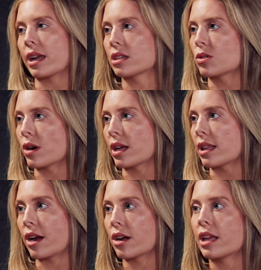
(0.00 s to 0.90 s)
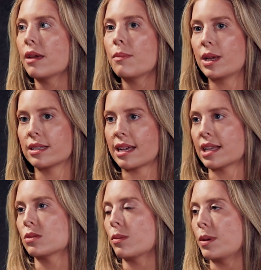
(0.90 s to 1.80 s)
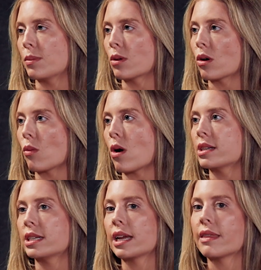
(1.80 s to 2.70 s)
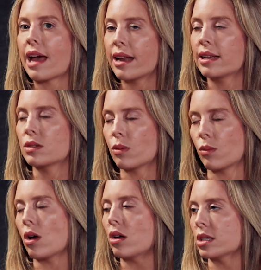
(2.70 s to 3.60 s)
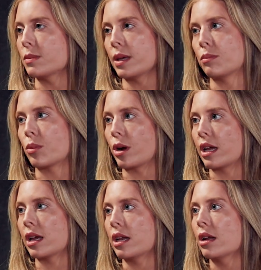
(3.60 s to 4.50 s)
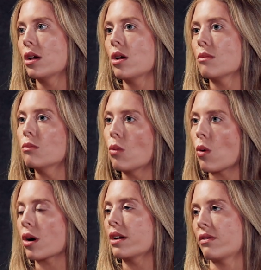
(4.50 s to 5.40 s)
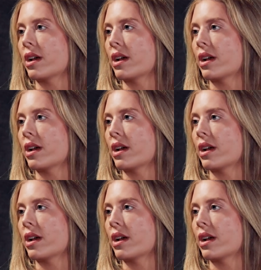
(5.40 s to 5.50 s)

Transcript: regulatory clarity because that's what people are wanting and that is what will ultimately bring in more